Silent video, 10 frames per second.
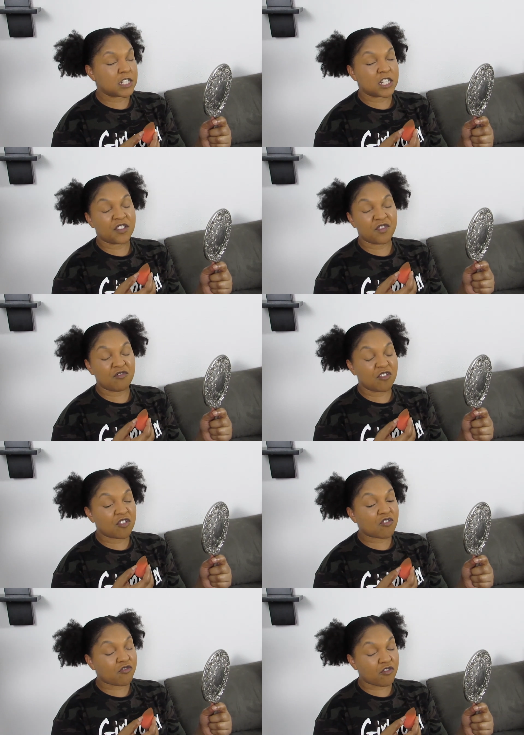And if you
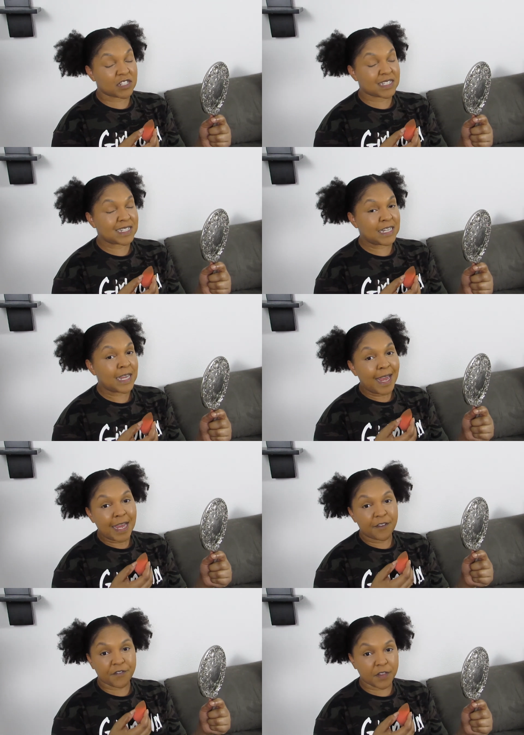look crusty,
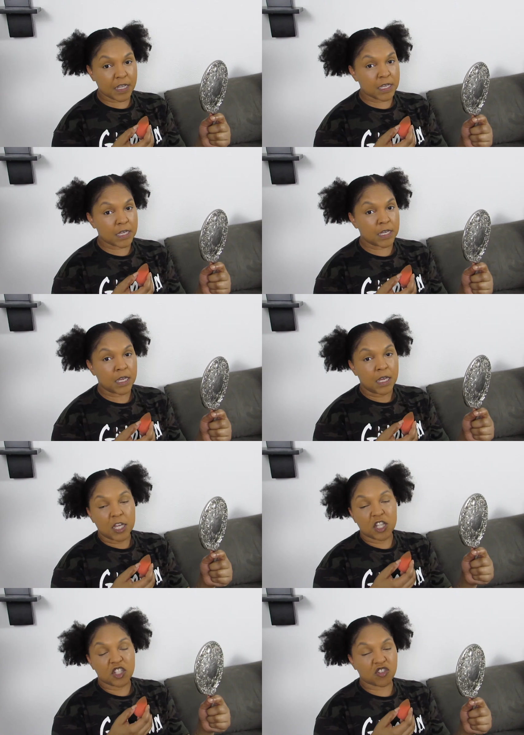flaky,
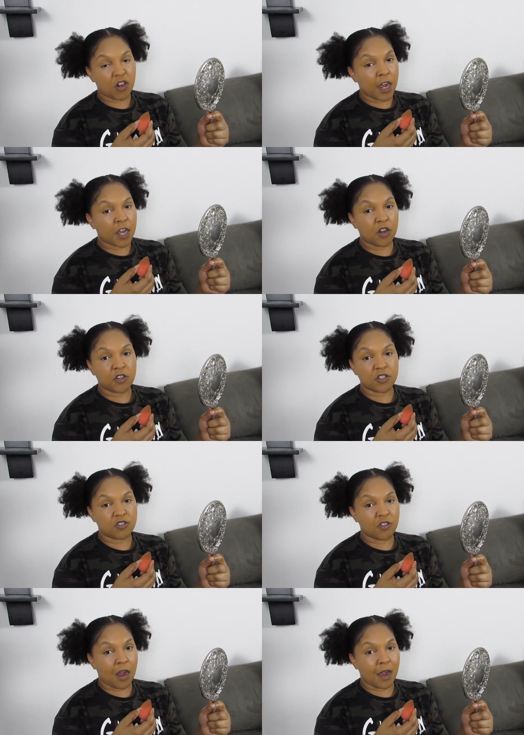and dry under
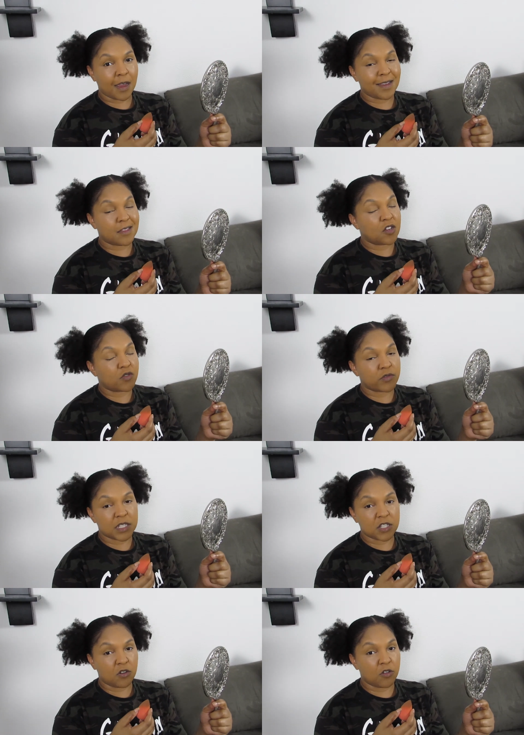your eye and then
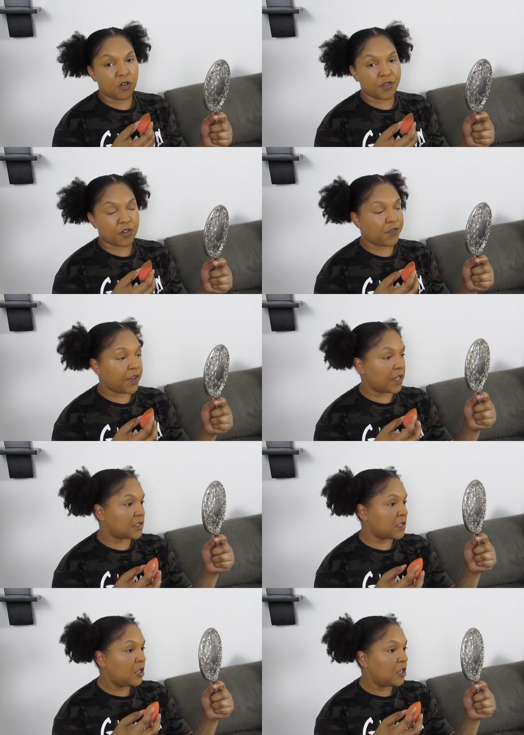greasy all over your face,